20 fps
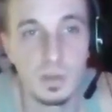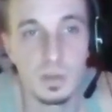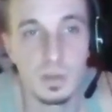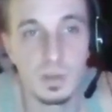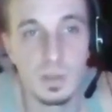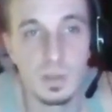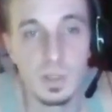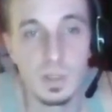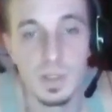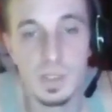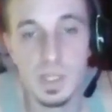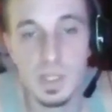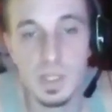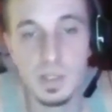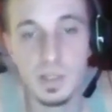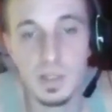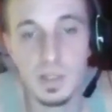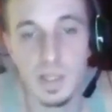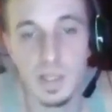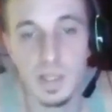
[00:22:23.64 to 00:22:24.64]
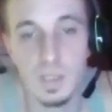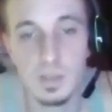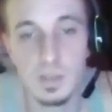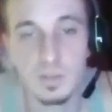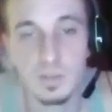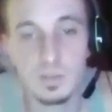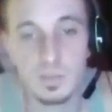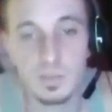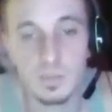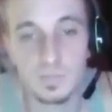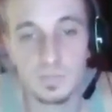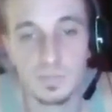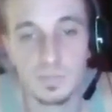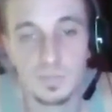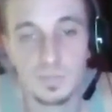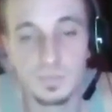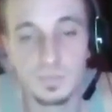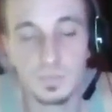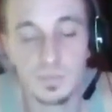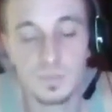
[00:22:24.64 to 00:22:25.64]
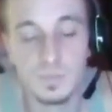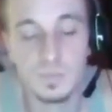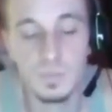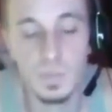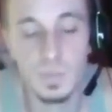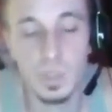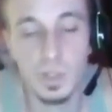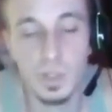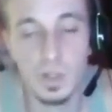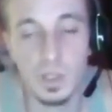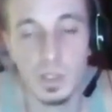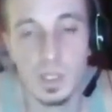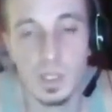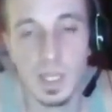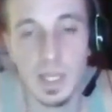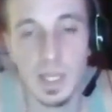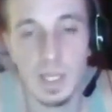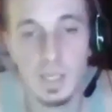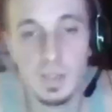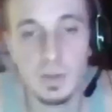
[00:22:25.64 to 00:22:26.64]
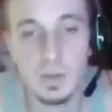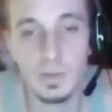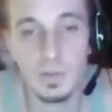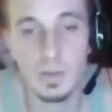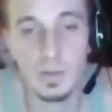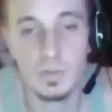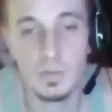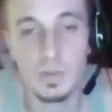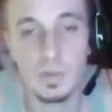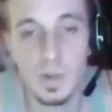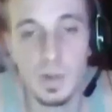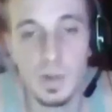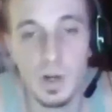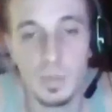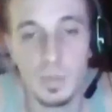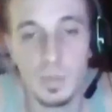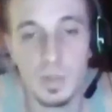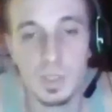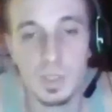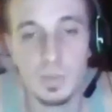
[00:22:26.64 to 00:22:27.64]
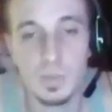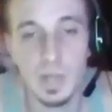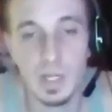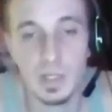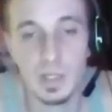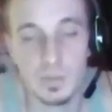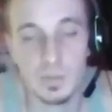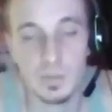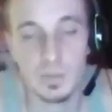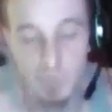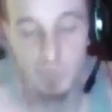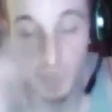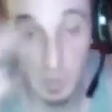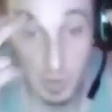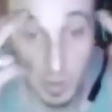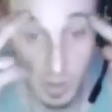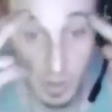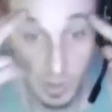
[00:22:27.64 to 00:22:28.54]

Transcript: In the sense that God-like from our perspective, in our